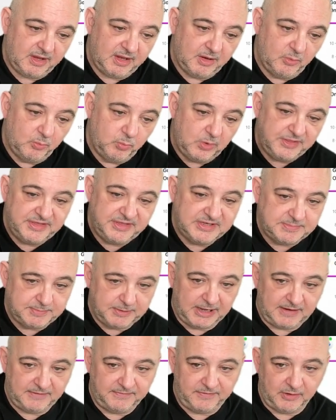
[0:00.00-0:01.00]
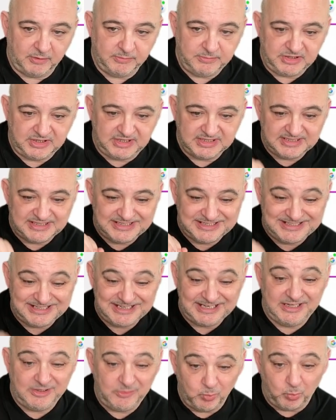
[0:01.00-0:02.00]
with this platform, you can
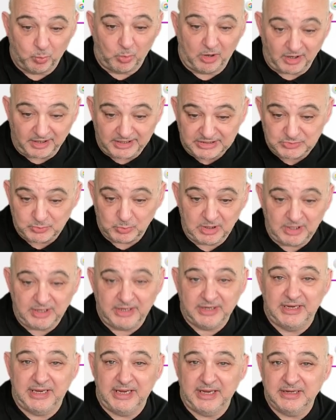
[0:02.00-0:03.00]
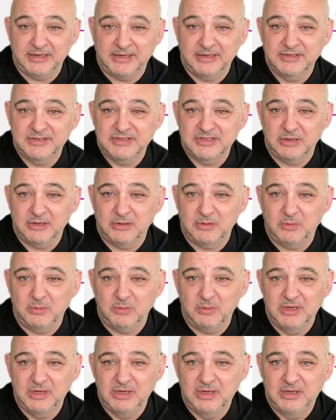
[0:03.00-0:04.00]
see what is working. So
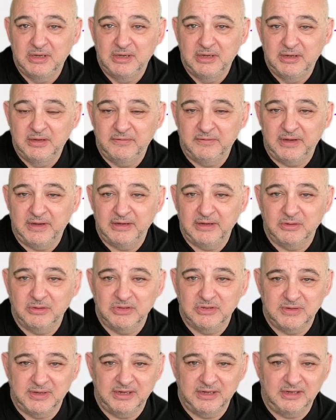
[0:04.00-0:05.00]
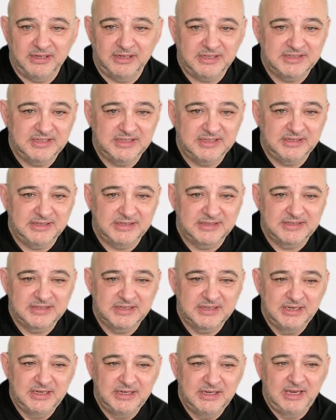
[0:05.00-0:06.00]
if I go to analytics,
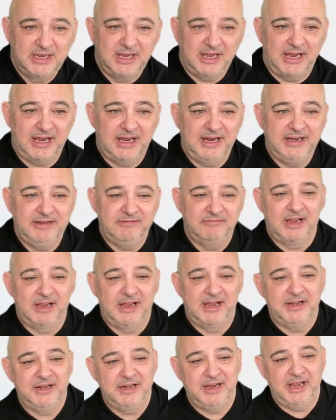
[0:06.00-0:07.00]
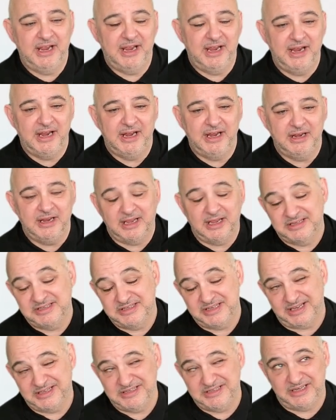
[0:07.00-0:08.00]
I
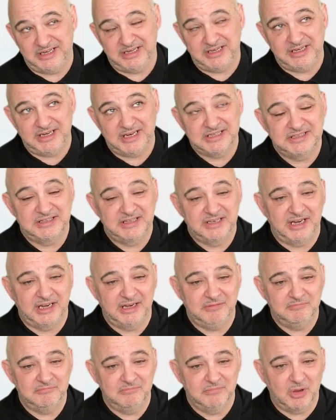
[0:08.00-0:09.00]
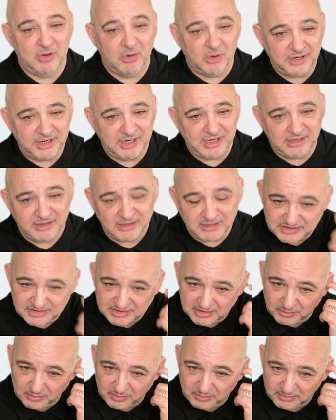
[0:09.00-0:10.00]
started it yesterday morning,
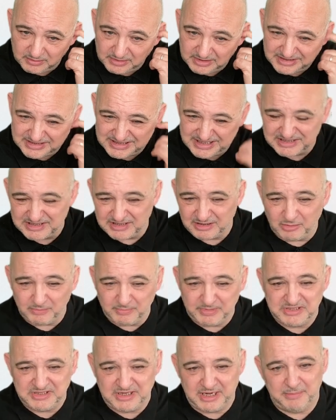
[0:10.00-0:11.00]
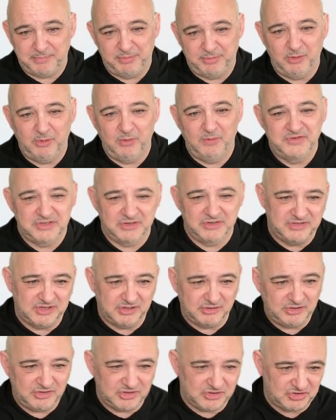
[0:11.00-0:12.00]
so it takes a little bit to get approved. So it's
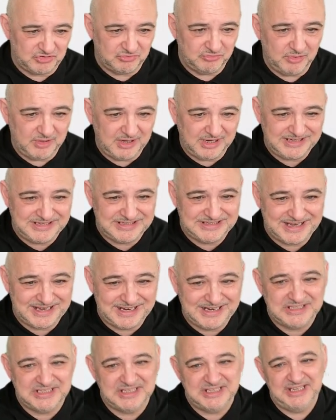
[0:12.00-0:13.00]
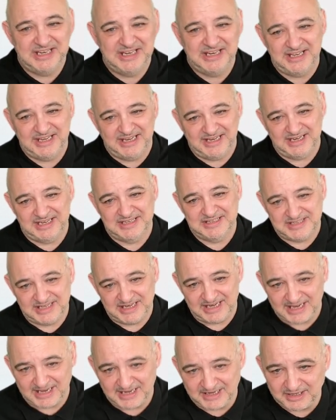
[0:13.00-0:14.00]
only just really start to kick in as the
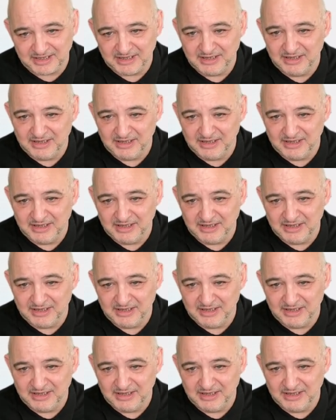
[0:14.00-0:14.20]
ad.